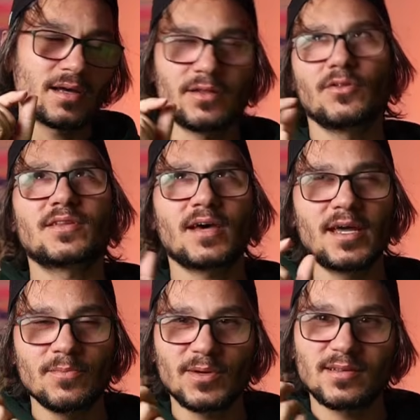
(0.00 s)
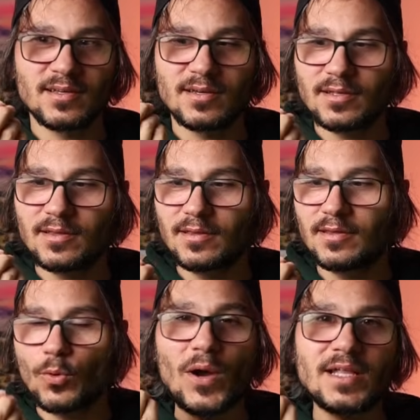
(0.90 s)
Not tiny, but
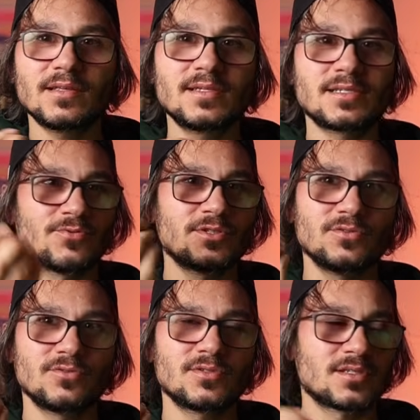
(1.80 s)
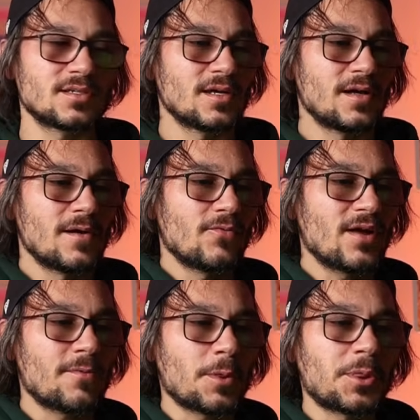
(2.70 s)
the weight is reduced.
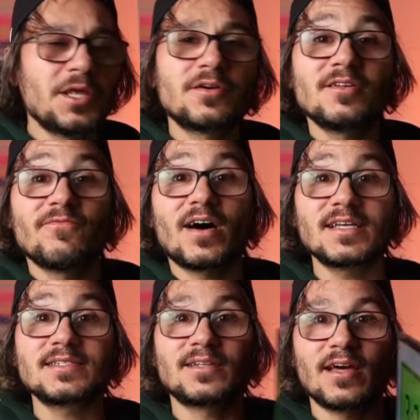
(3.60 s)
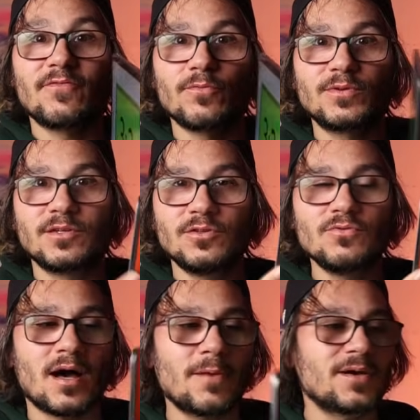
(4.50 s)
We have a thinner device than ever with the
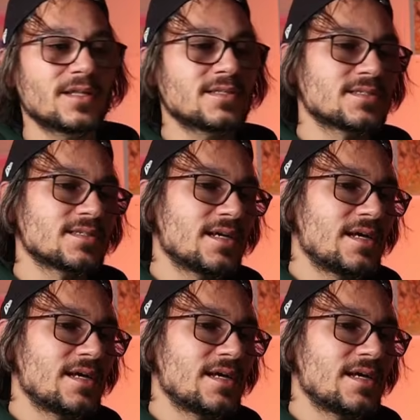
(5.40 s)
new iPads.